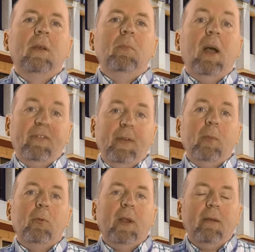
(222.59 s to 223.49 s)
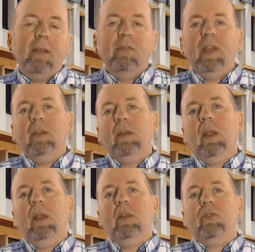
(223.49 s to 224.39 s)
By February of
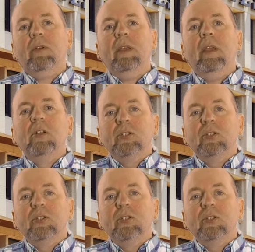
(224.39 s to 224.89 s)
1883,